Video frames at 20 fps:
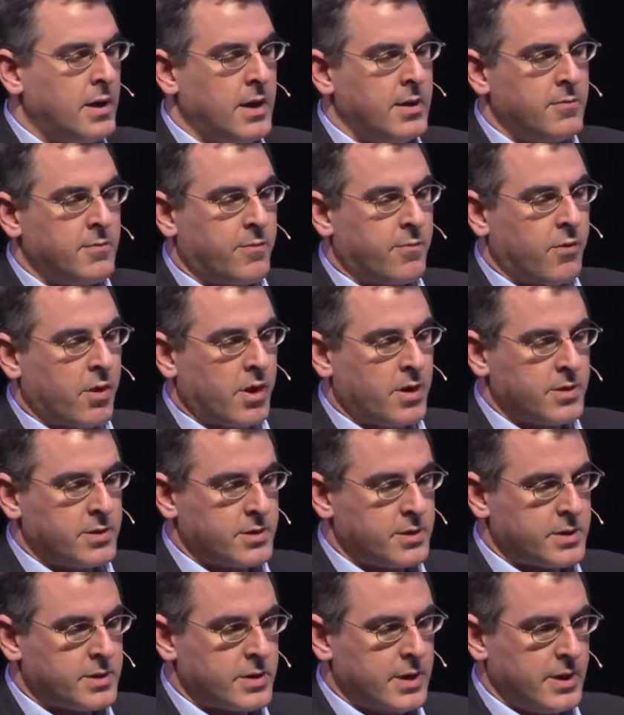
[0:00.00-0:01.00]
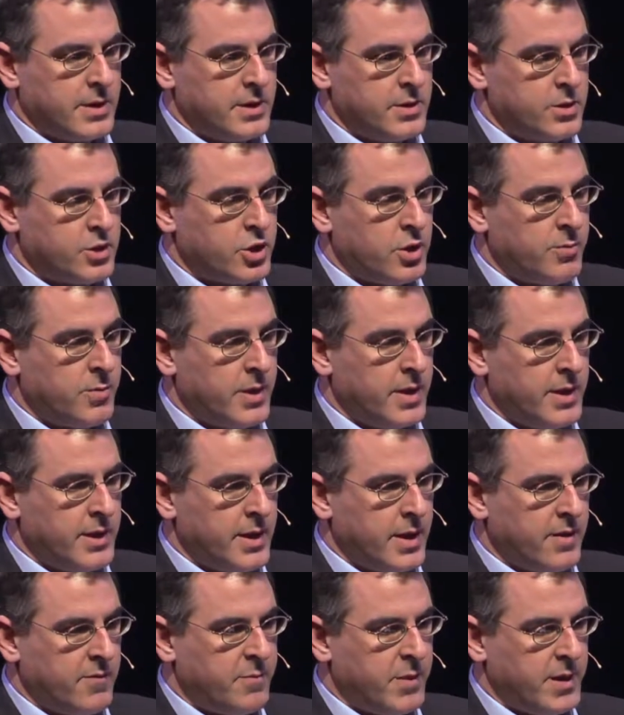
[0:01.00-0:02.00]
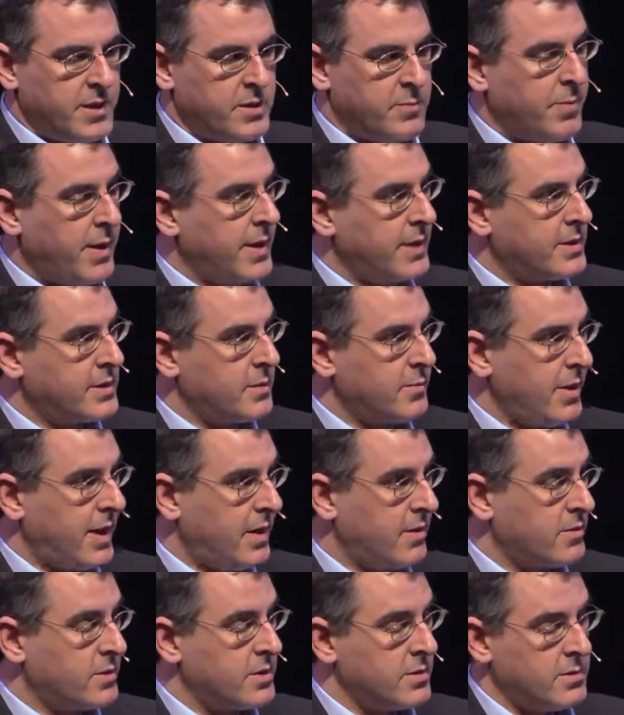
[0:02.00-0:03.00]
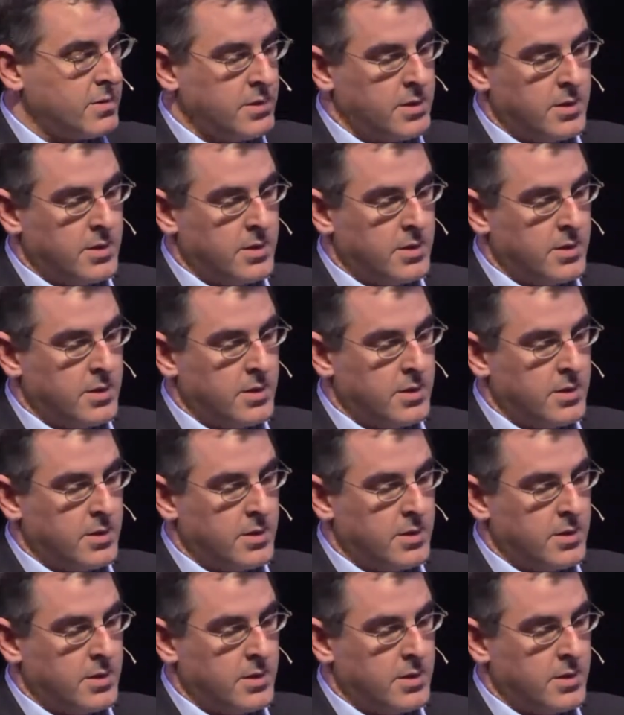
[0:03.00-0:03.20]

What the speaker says: In France and in Germany, there have been debates about